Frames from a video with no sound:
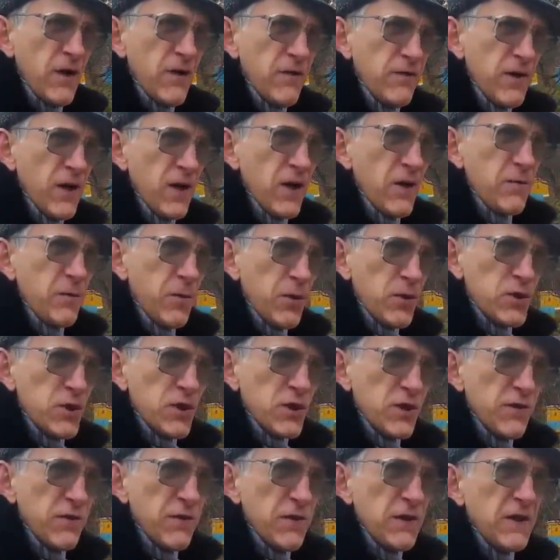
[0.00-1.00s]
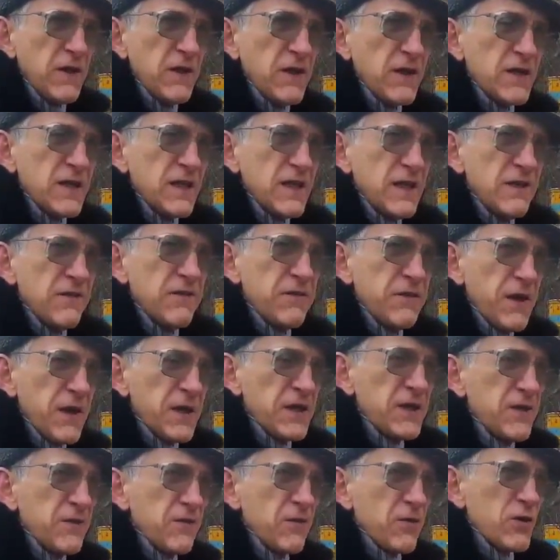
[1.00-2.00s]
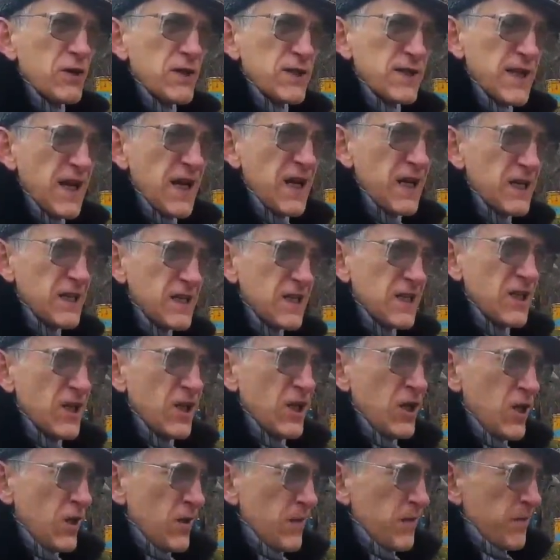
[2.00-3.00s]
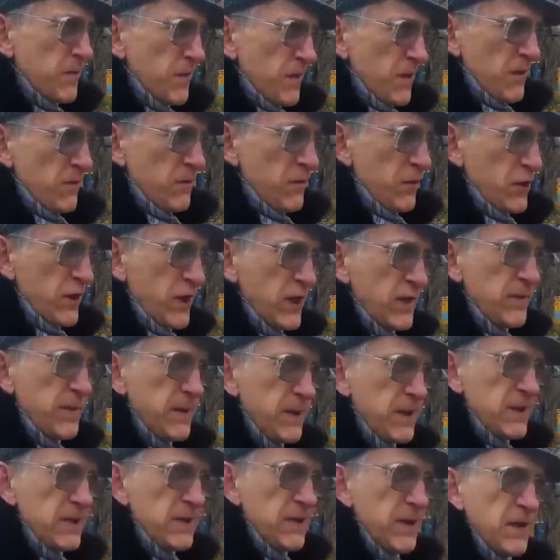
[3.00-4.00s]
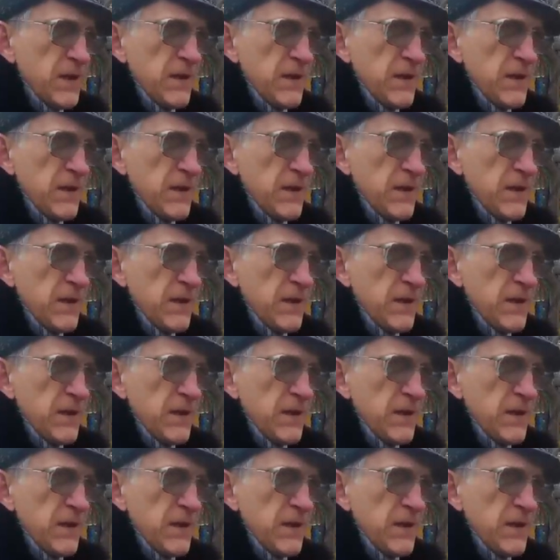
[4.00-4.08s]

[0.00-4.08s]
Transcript: very positive and effective results for keeping